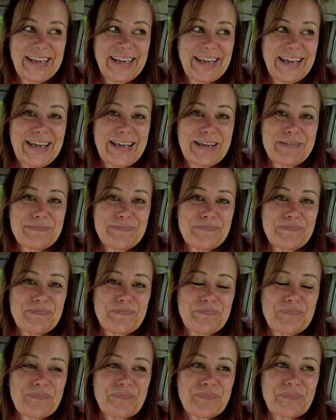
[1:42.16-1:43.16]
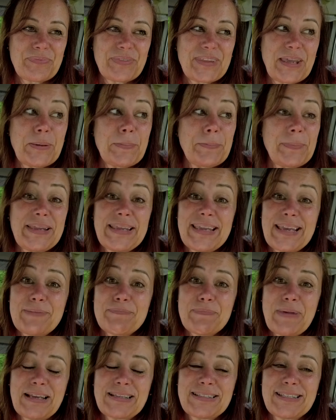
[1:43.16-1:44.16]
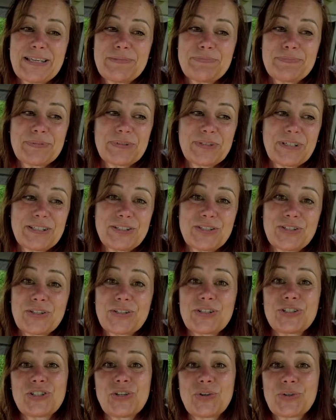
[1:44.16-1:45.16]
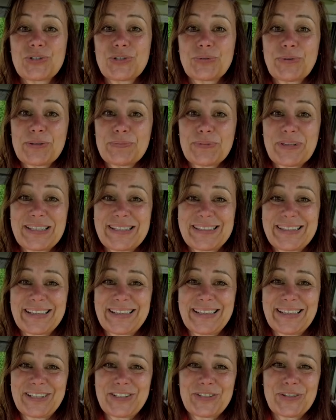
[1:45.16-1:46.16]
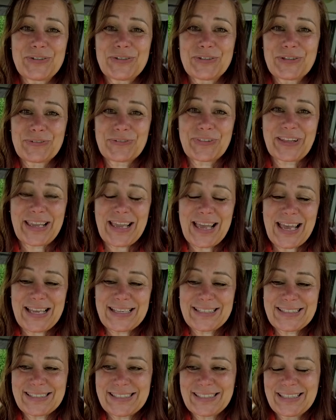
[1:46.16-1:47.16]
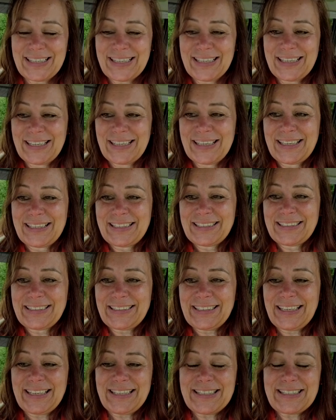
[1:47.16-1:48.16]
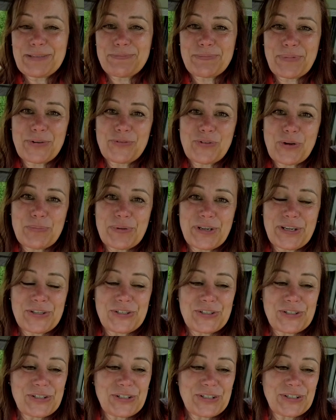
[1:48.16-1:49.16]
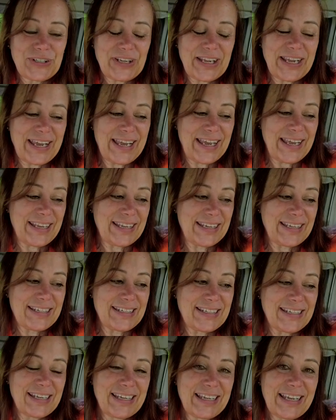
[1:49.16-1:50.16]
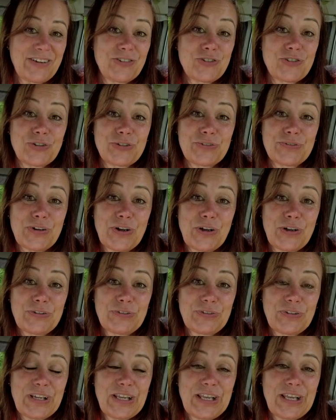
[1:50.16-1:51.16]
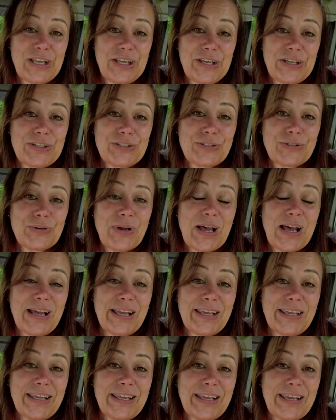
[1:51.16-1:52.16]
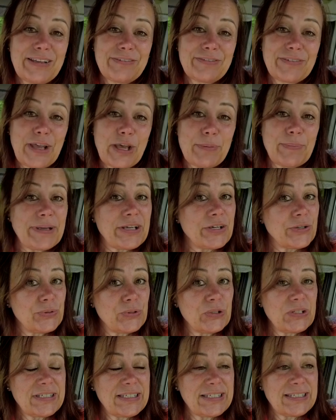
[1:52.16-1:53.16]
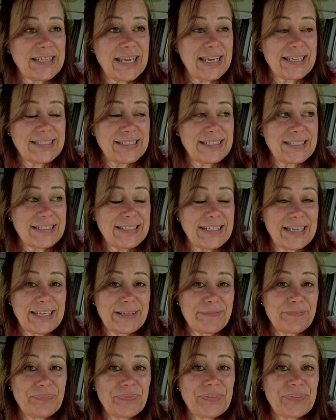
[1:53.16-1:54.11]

But yeah, packed up, took the chocks away basically, turned off the gas, cleared up my rubbish and drove off. So I have come, I googled it yesterday.